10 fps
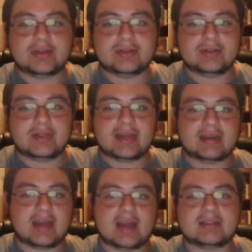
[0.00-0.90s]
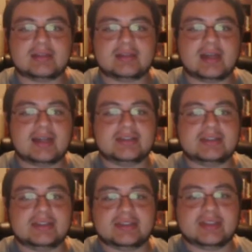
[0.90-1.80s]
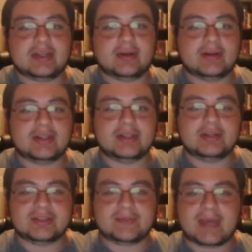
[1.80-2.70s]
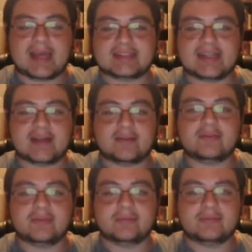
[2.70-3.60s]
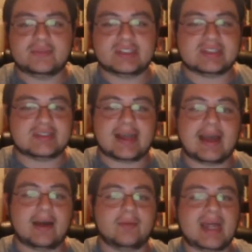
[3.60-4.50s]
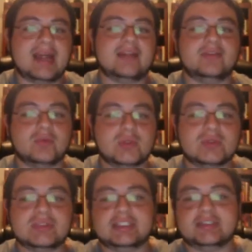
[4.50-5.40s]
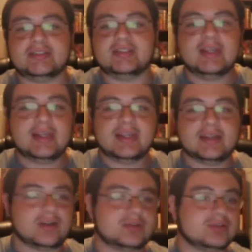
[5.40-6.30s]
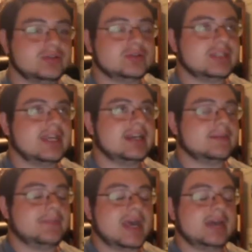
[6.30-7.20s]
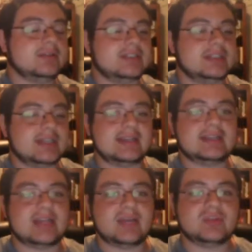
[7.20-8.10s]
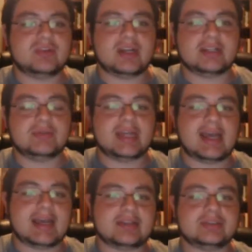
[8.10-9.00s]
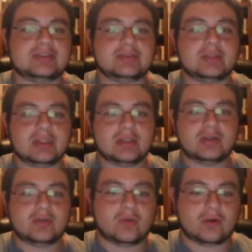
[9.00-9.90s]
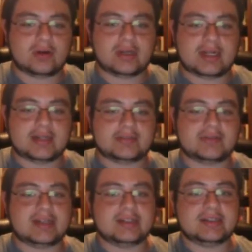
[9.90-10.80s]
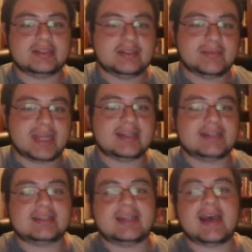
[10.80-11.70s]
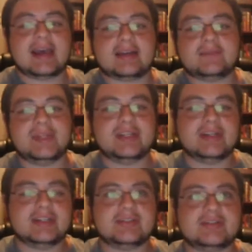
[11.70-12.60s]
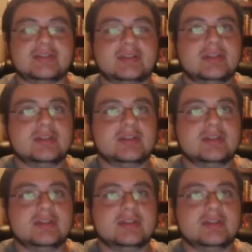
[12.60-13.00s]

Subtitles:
could get knocked unconscious or, just pass out from just how bad your wound is. And also, you'll take a penalty anytime you try to do an action or try to make an attack because,